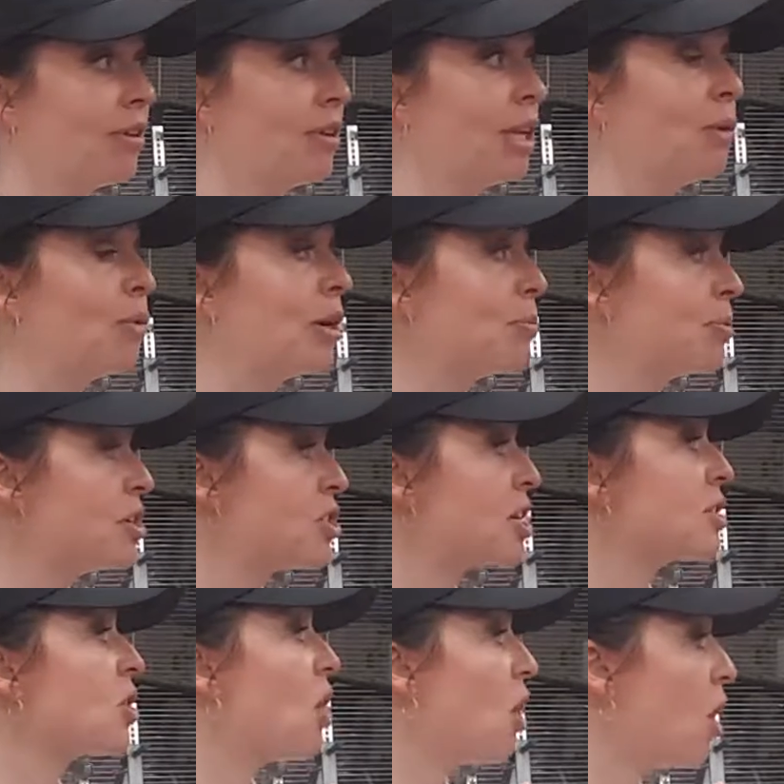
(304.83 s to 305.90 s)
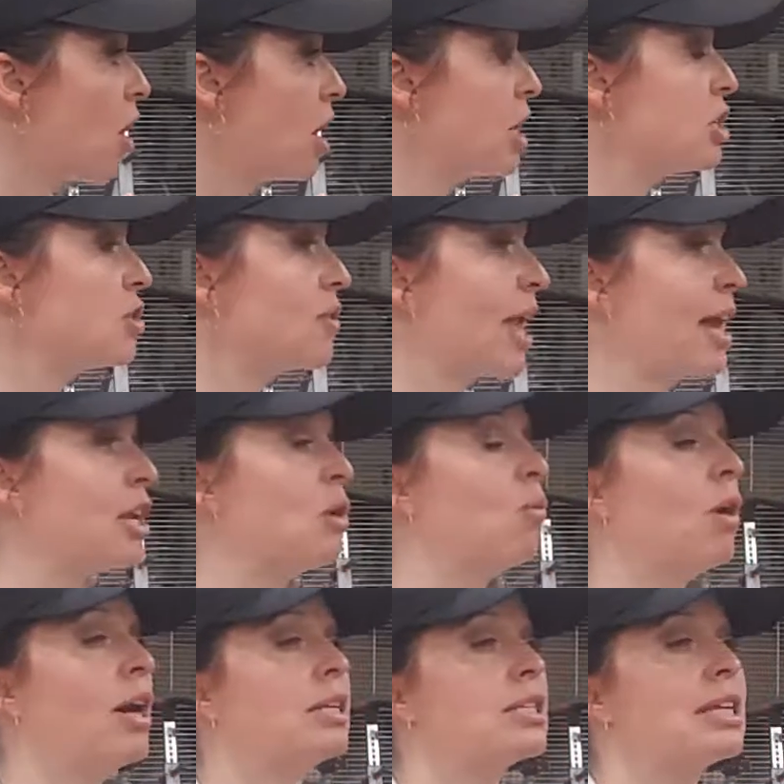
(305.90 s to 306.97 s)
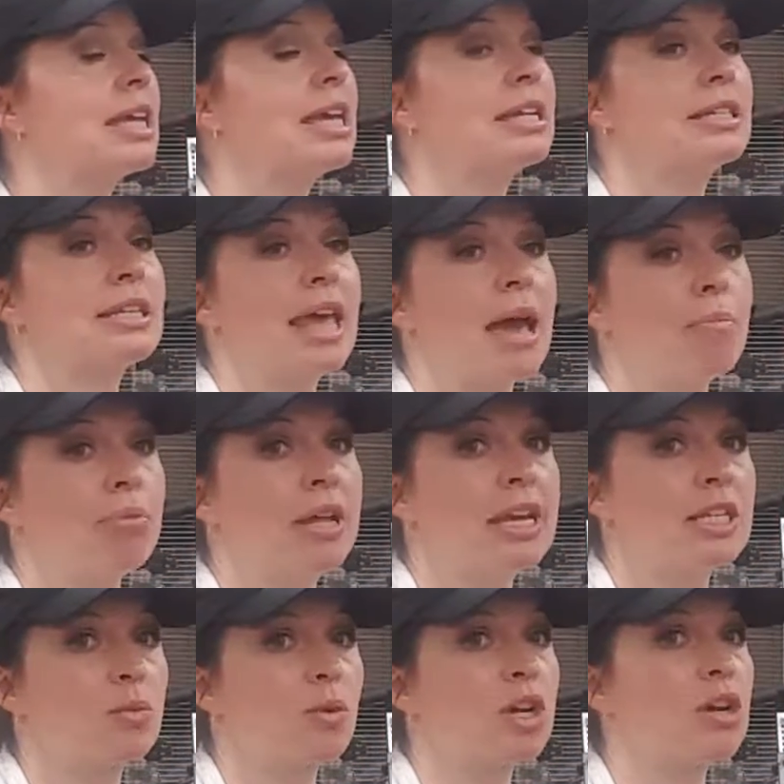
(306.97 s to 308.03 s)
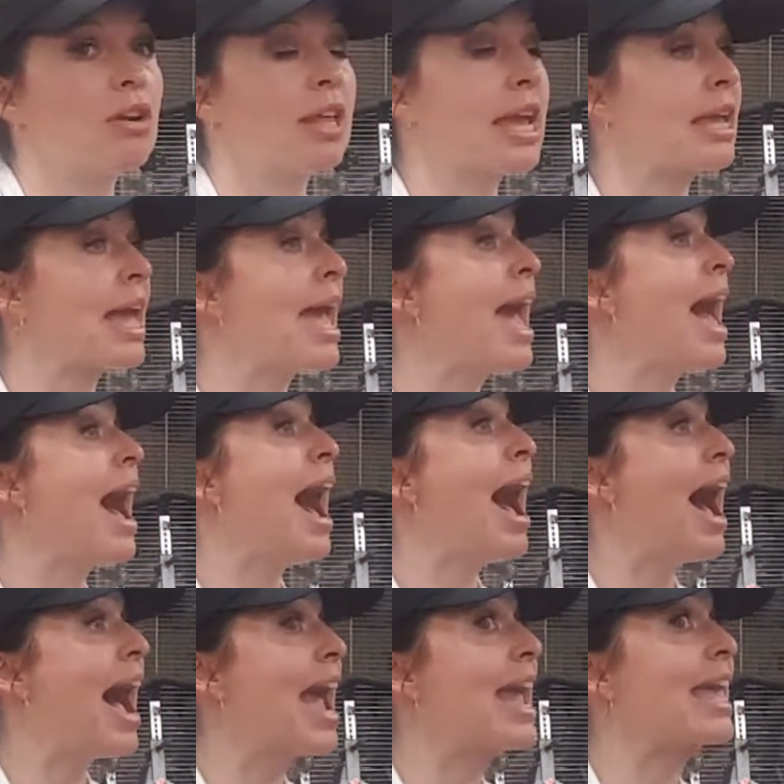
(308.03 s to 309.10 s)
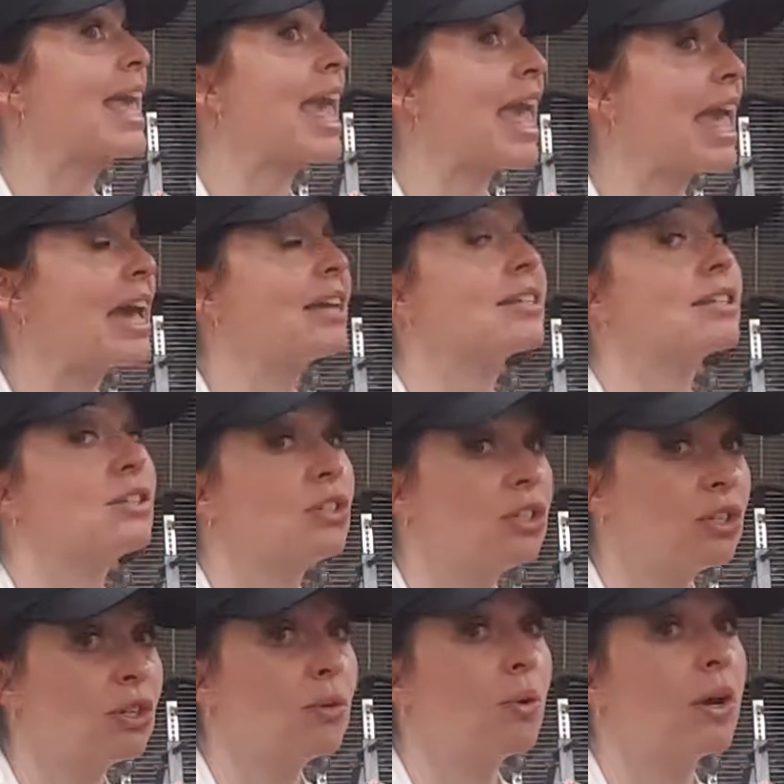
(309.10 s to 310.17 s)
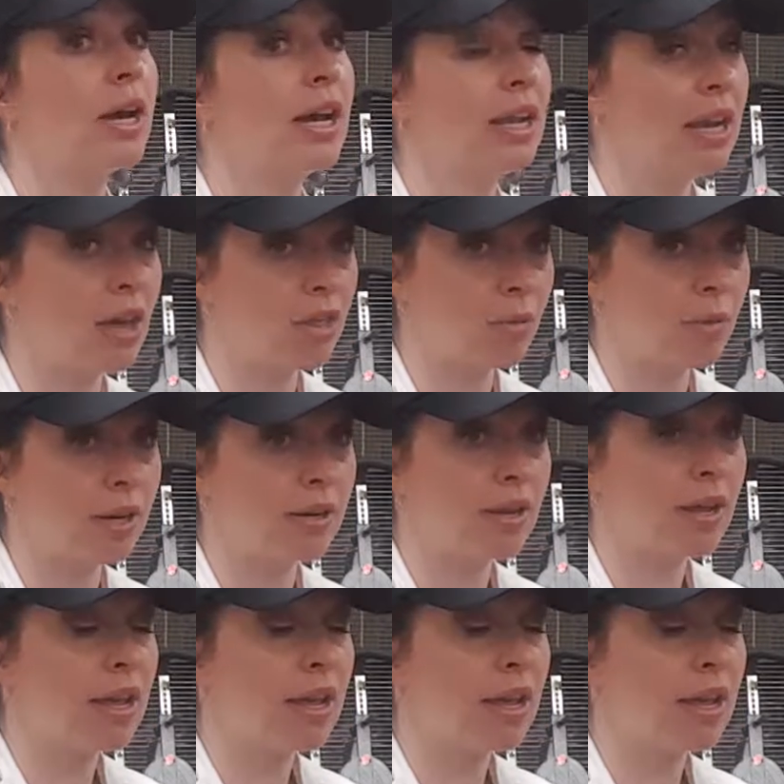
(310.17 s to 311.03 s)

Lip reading: You want to push as hard as you can. You want to get to that place where you're like, I can't do another one.